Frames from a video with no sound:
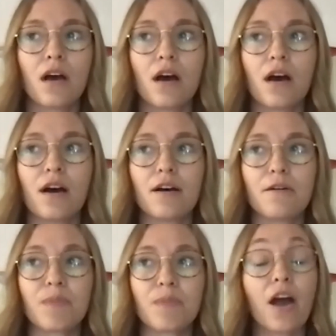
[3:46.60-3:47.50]

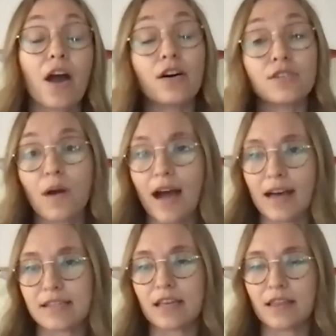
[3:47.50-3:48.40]
I also
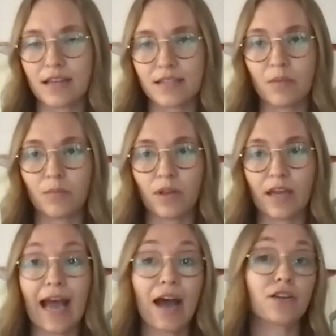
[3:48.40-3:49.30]
ask in that template,
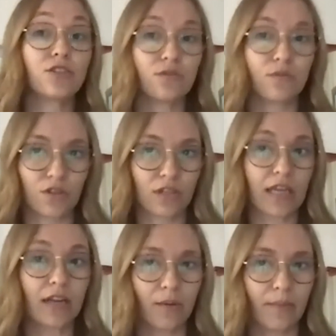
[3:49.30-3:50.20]
how did you originally
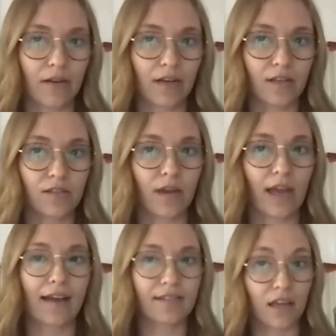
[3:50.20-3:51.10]
hear about us? So I
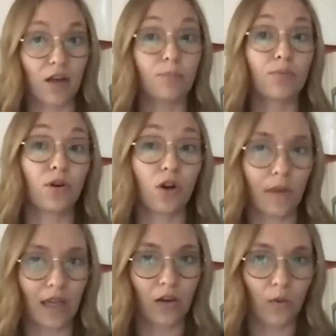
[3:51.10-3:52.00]
ask like a
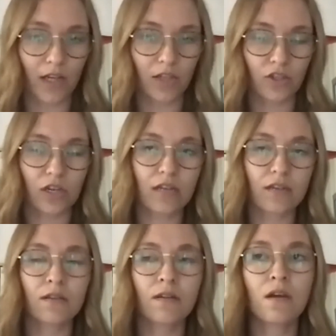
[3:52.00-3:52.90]
probing question.
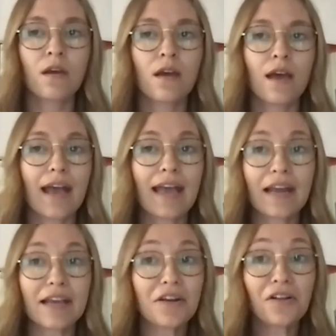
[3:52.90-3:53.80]
And
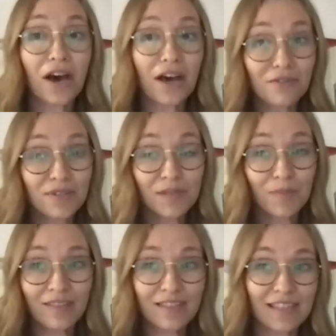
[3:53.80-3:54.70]
I get a lot of
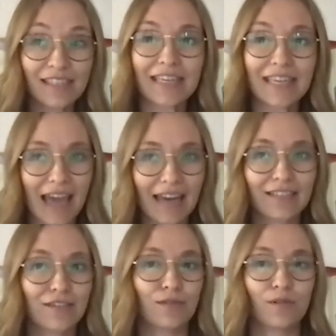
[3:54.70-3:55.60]
responses. Again,
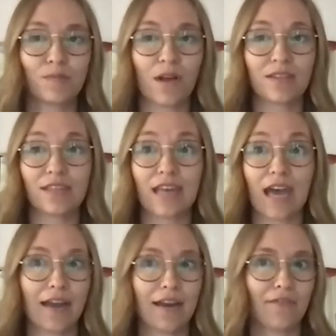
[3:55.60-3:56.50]
it's those responses
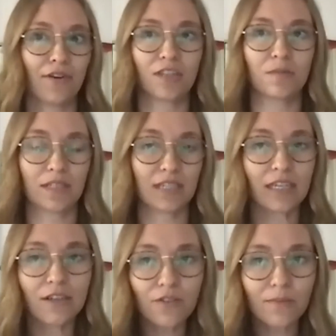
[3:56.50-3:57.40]
I never expect to
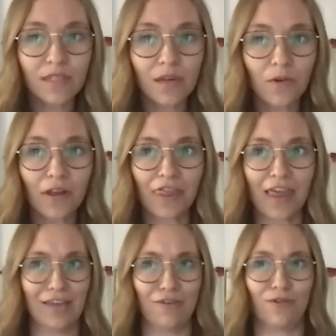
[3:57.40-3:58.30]
hear from someone.
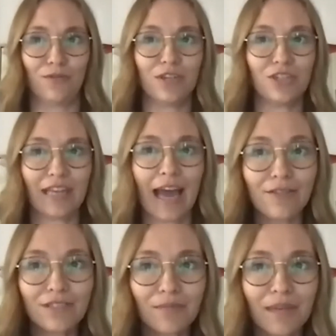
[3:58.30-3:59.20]
Thank you for reaching
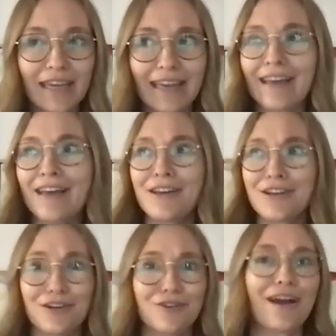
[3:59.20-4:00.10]
out to me.
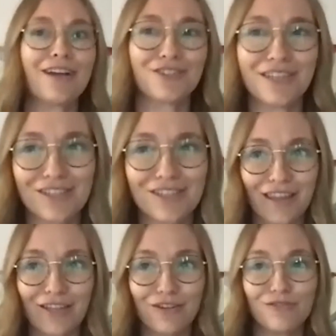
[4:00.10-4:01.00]
Congratulations
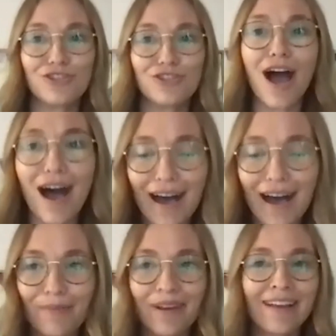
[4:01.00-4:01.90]
new
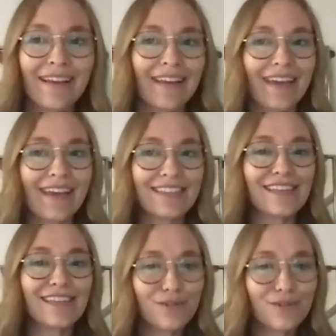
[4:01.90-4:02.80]
job.
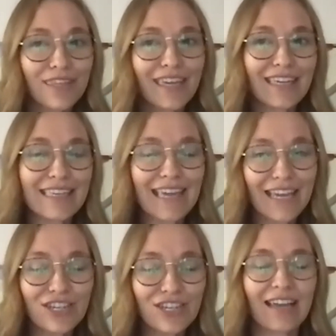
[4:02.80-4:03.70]
It's really
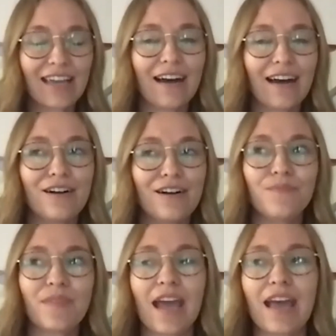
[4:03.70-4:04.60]
engaging.
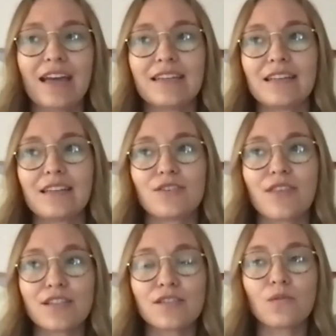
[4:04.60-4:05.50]
And so
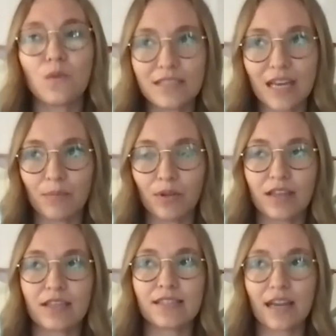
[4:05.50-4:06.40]
that's the one template.
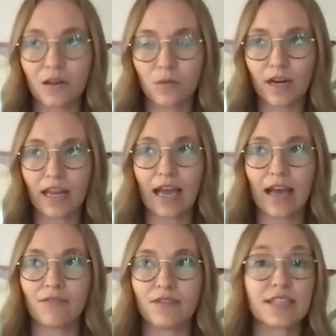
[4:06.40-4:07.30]
The second one I
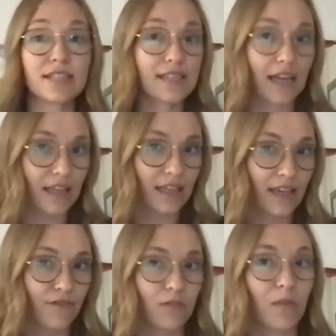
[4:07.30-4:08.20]
have is a second
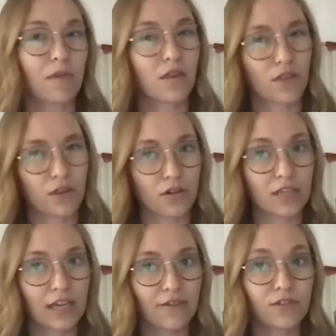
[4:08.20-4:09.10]
gift or maybe a third
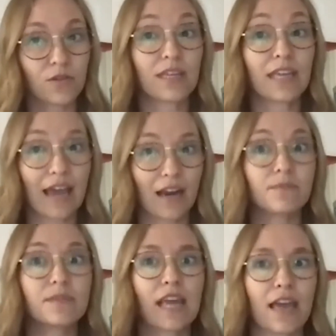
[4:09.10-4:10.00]
gift. So again,
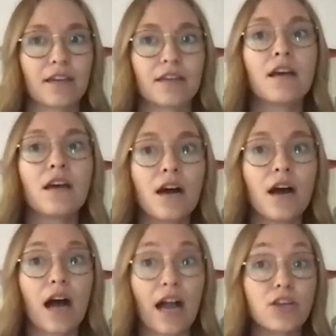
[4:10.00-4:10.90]
I'm saying,
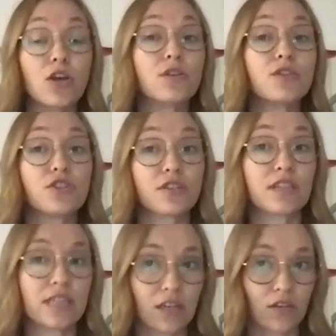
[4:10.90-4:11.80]
I noticed your
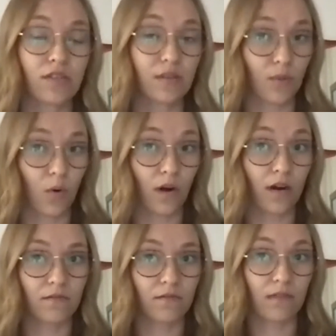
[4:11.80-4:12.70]
continued
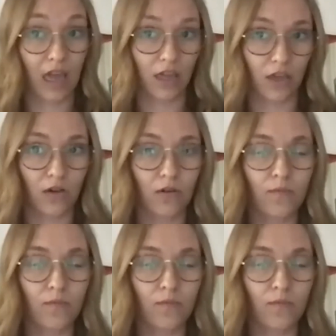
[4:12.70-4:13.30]
support. Mm-hmm. Thank you.